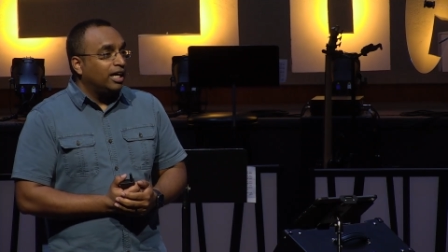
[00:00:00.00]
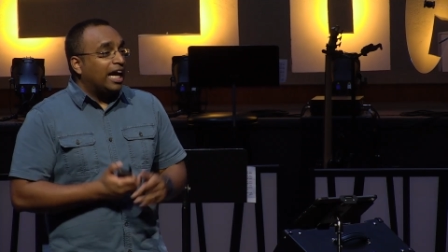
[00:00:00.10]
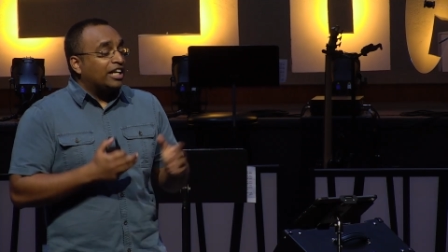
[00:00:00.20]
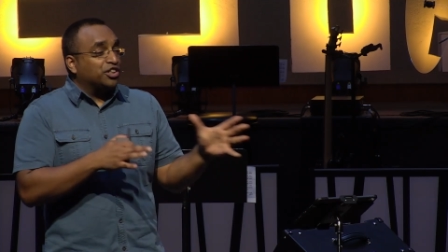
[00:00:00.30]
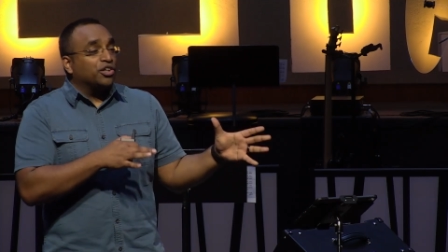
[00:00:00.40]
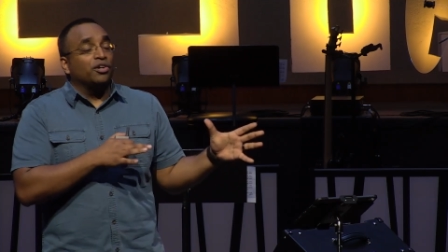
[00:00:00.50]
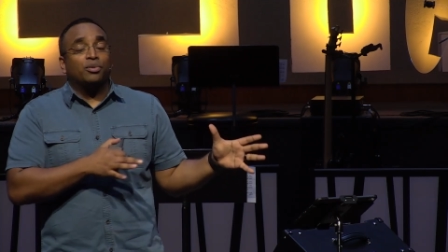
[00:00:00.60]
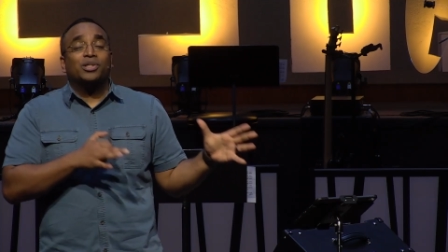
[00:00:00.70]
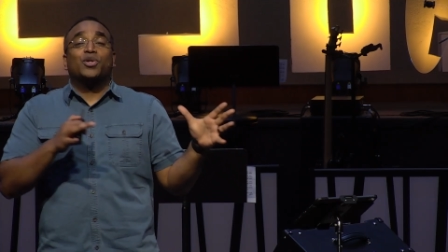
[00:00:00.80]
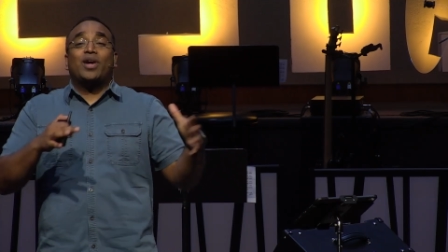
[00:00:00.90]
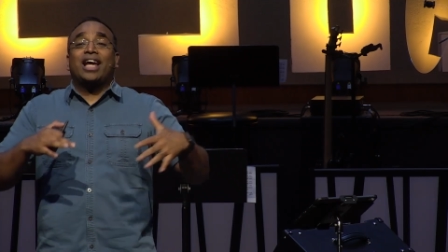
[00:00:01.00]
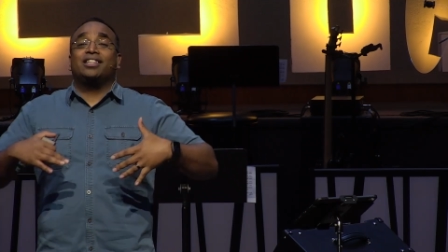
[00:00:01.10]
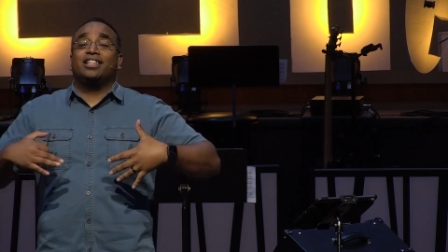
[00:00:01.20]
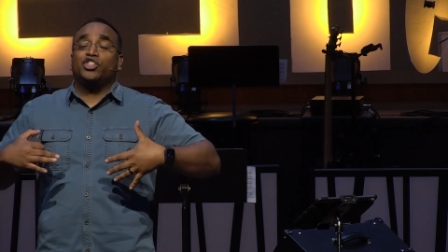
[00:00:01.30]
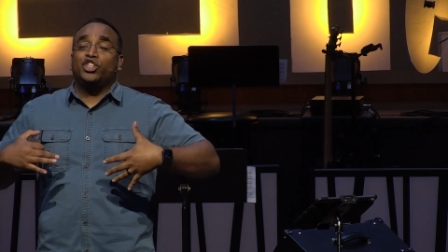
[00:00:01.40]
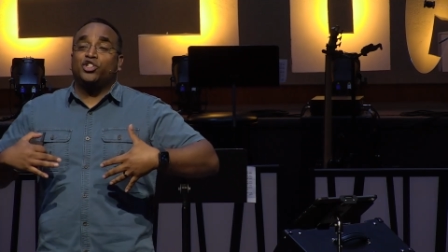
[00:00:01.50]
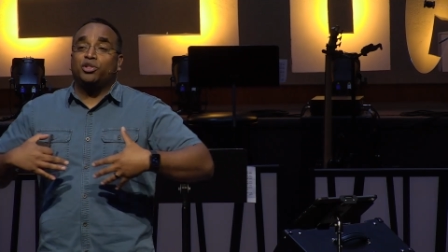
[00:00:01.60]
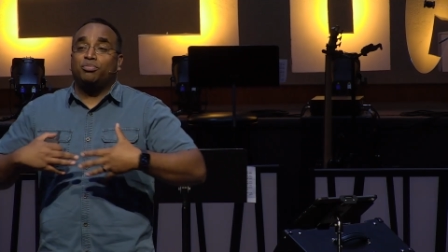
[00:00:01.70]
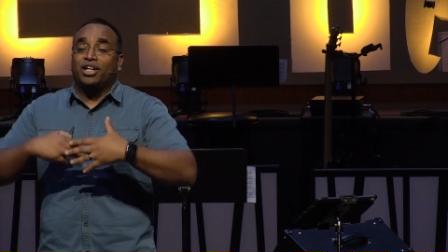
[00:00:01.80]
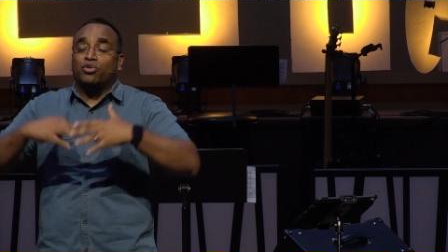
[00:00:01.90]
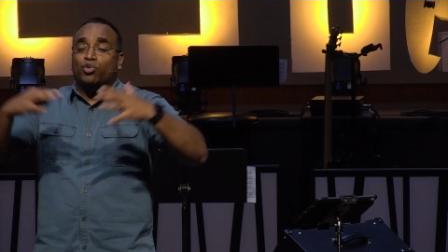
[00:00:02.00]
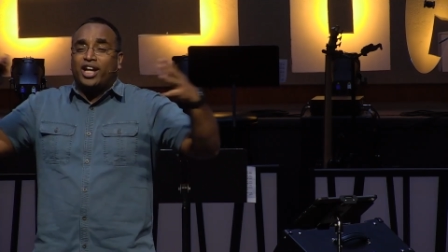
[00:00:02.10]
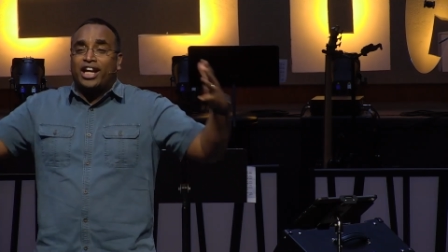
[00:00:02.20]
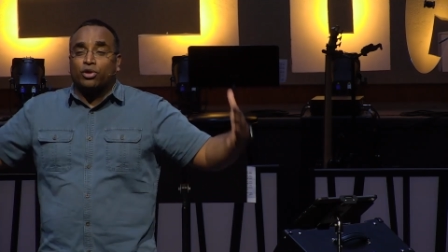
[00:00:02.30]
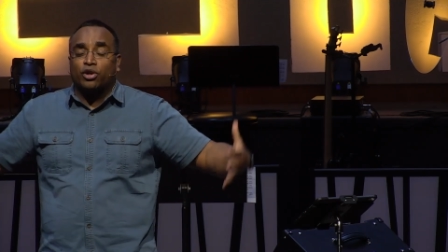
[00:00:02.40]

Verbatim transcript: And to her it was granted that she should be arrayed